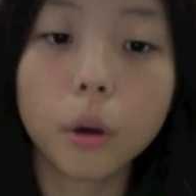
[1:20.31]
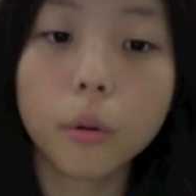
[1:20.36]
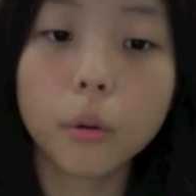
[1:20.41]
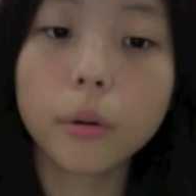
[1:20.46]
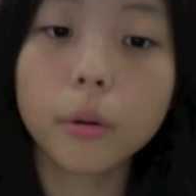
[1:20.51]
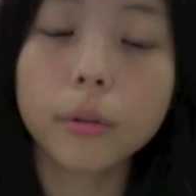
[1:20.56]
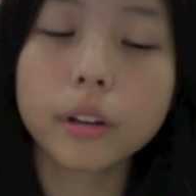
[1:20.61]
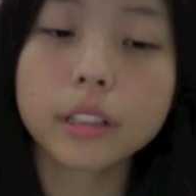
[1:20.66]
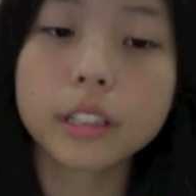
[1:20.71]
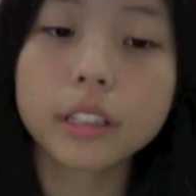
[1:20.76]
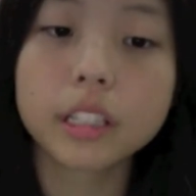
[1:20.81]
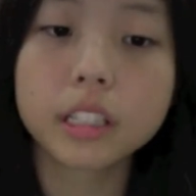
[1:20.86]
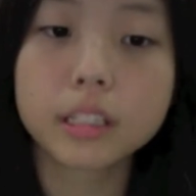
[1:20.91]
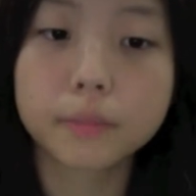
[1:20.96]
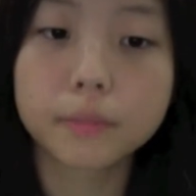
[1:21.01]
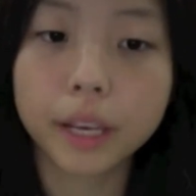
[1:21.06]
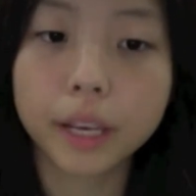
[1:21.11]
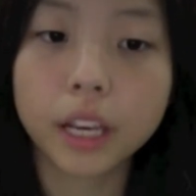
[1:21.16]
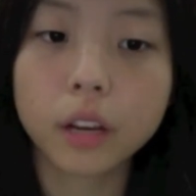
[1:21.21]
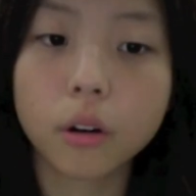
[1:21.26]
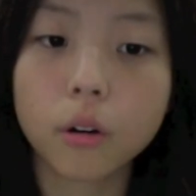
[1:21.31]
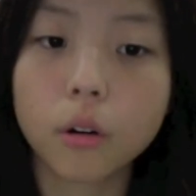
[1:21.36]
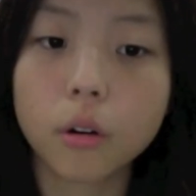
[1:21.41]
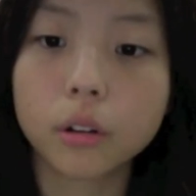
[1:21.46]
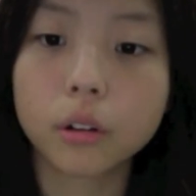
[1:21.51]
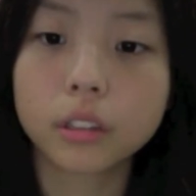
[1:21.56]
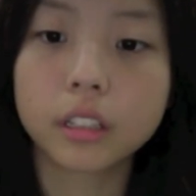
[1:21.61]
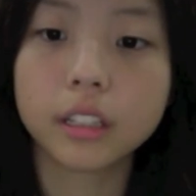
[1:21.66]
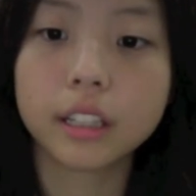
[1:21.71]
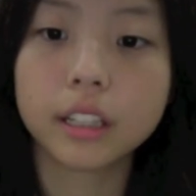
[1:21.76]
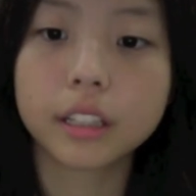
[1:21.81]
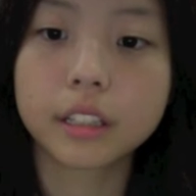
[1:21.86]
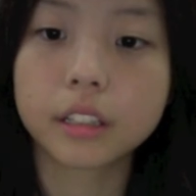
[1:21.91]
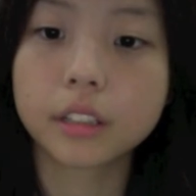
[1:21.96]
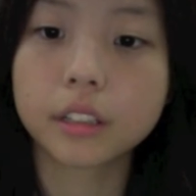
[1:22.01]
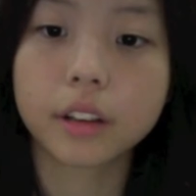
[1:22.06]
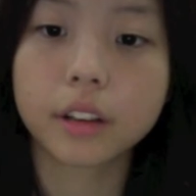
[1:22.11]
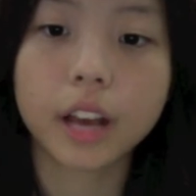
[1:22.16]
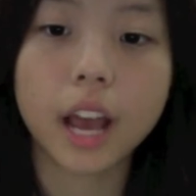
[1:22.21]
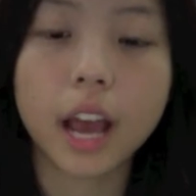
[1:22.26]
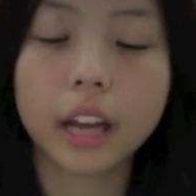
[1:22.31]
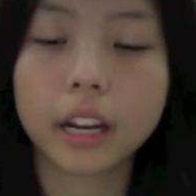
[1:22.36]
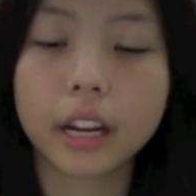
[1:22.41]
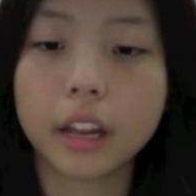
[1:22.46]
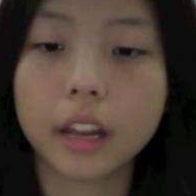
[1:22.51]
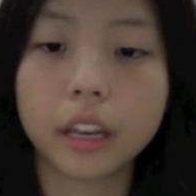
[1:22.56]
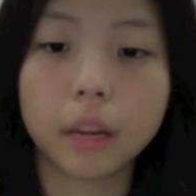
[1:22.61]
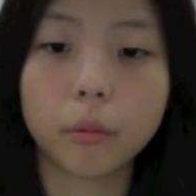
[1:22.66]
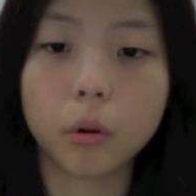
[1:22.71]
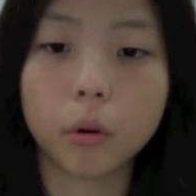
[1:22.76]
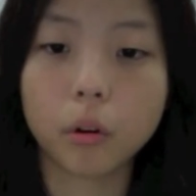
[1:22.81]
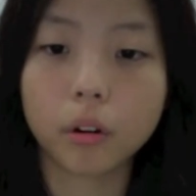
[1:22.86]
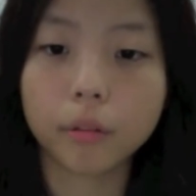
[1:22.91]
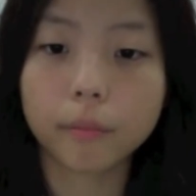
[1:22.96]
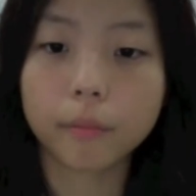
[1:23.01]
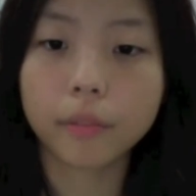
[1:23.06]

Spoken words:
one was to speak or to listen to Hannah anymore.